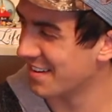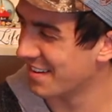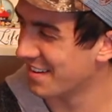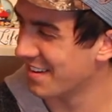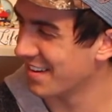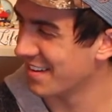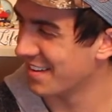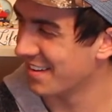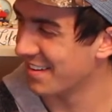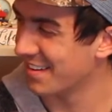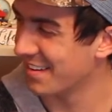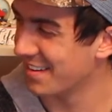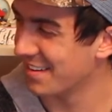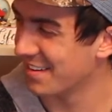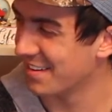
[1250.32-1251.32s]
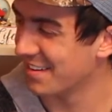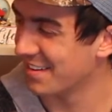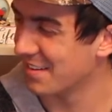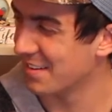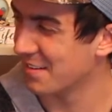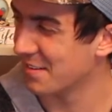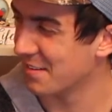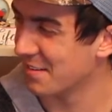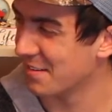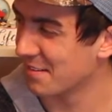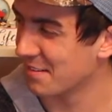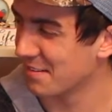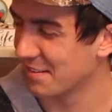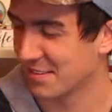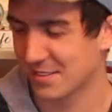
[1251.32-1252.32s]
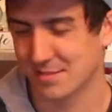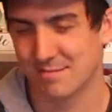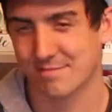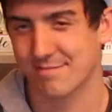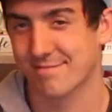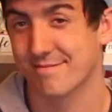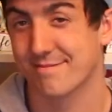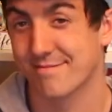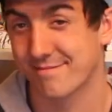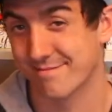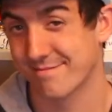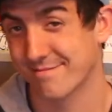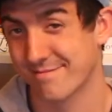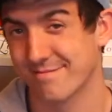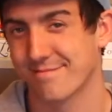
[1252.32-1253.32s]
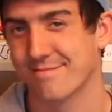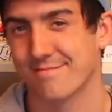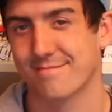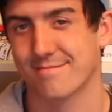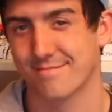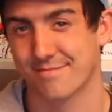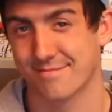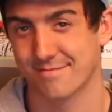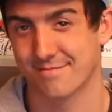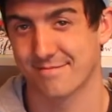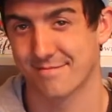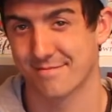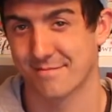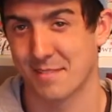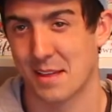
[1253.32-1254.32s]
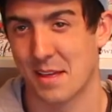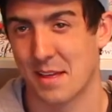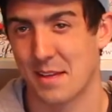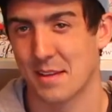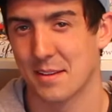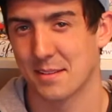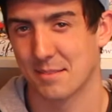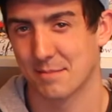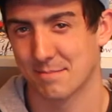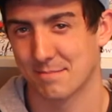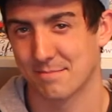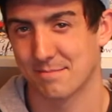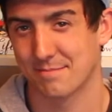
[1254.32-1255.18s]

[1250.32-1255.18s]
This person isn't speaking.